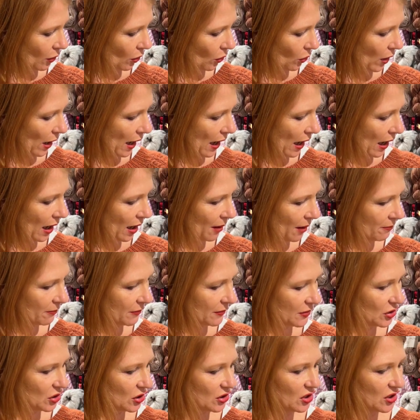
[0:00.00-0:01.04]

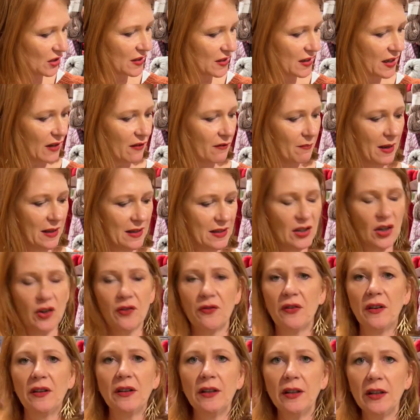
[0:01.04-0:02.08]
to just give myself
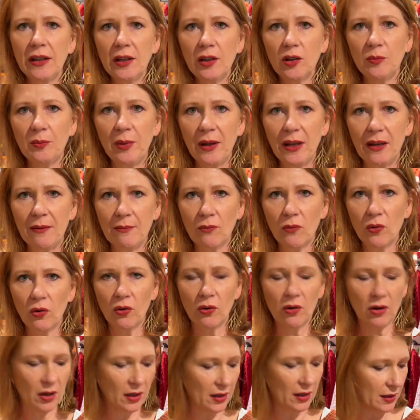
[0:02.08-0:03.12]
a little bit
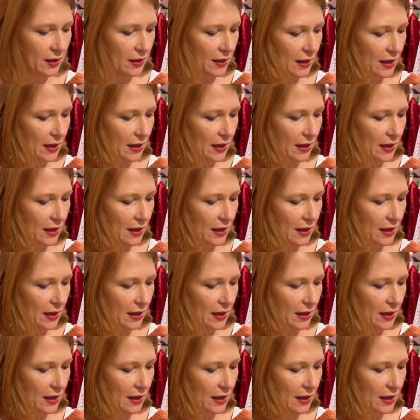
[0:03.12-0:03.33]
more